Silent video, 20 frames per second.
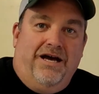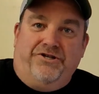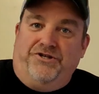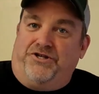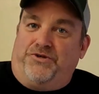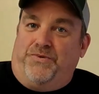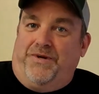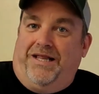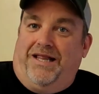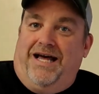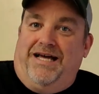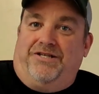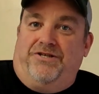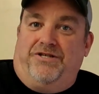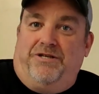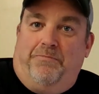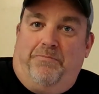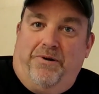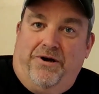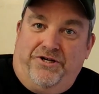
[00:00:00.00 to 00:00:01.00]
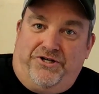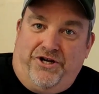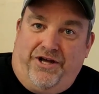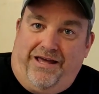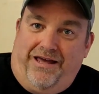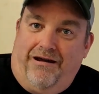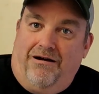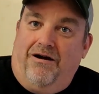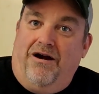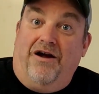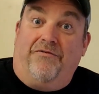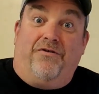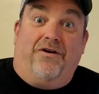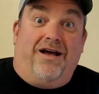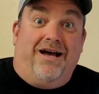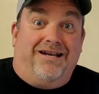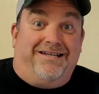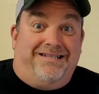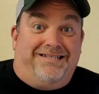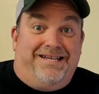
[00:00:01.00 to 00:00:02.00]
I just realized there's a bunch of gear I
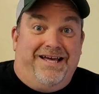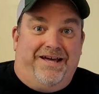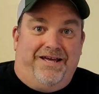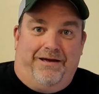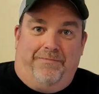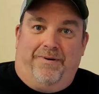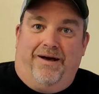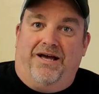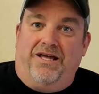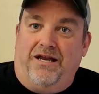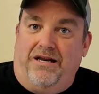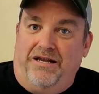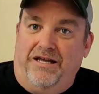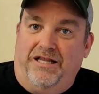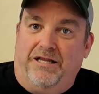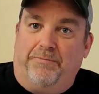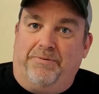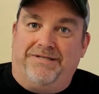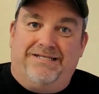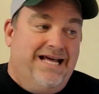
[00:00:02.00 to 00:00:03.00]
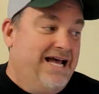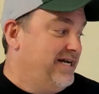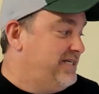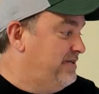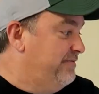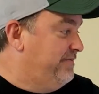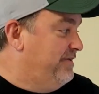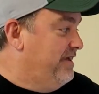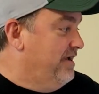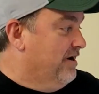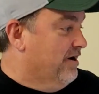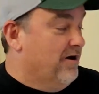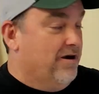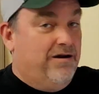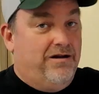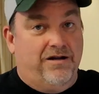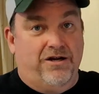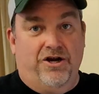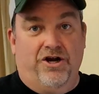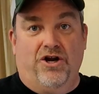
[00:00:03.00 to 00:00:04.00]
forgot to tell you about. You need the protective
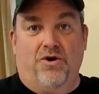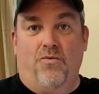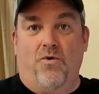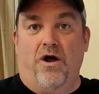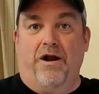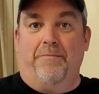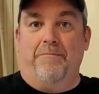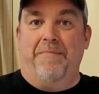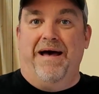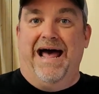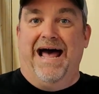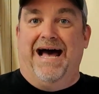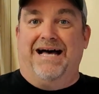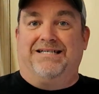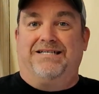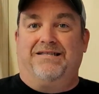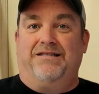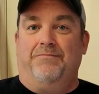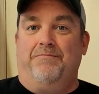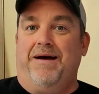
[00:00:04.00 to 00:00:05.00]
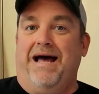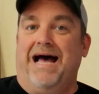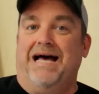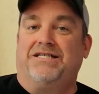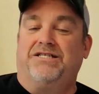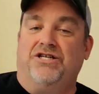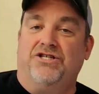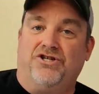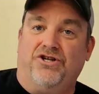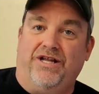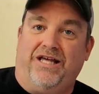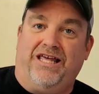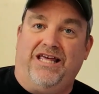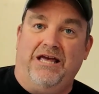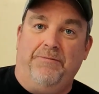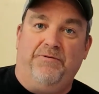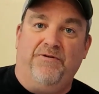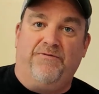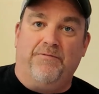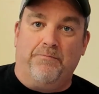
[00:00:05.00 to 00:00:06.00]
gear. You're going to want a mask. The mask is going to
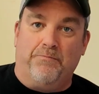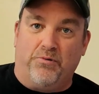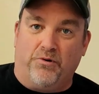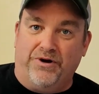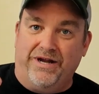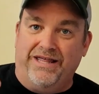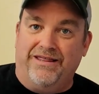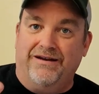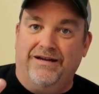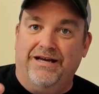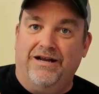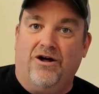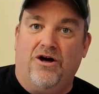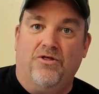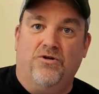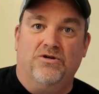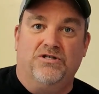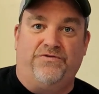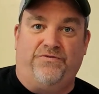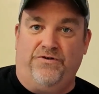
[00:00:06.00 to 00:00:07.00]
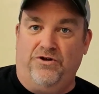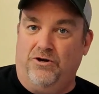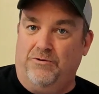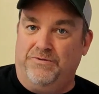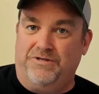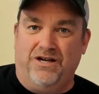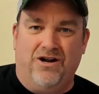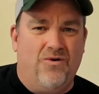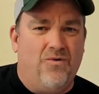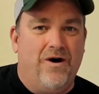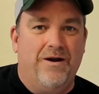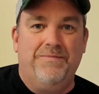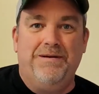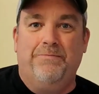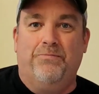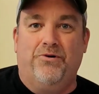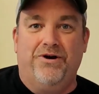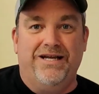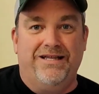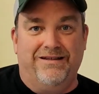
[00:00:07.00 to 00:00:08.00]
keep you from breathing in all those fumes. You don't want
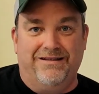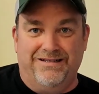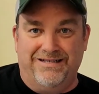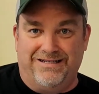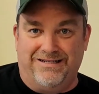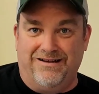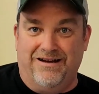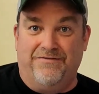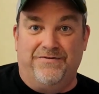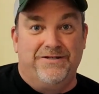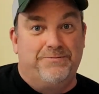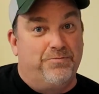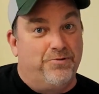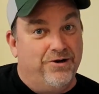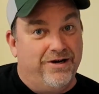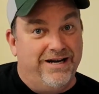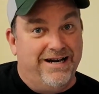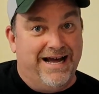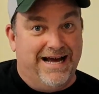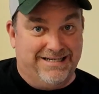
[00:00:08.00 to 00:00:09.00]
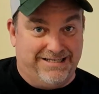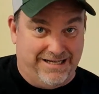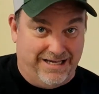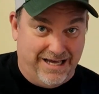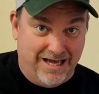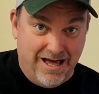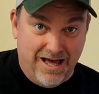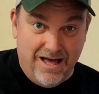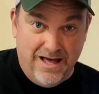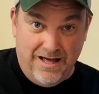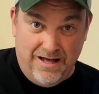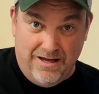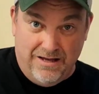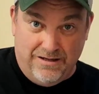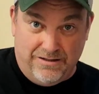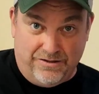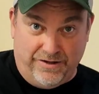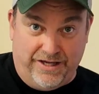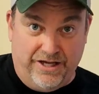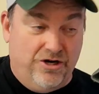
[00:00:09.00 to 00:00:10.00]
to be breathing this stuff. It's pretty nasty.
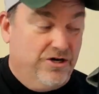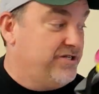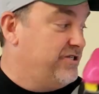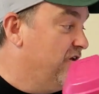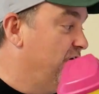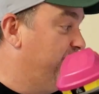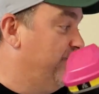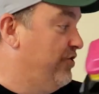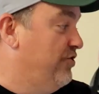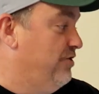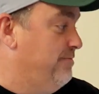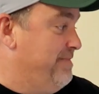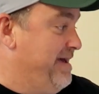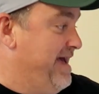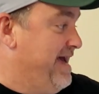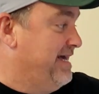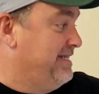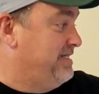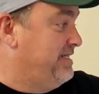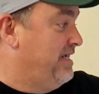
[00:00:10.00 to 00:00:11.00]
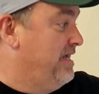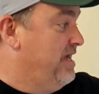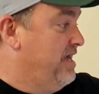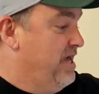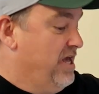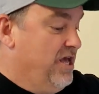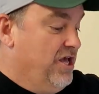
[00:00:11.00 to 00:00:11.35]
So get yourself a good mask.